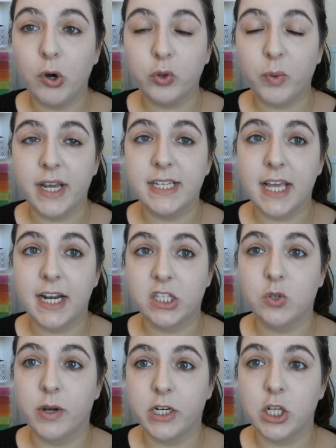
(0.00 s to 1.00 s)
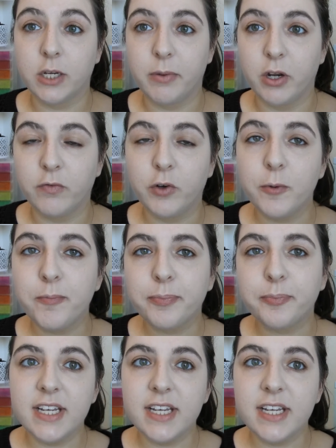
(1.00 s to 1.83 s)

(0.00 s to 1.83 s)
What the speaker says: both ways and it's going to look beautiful.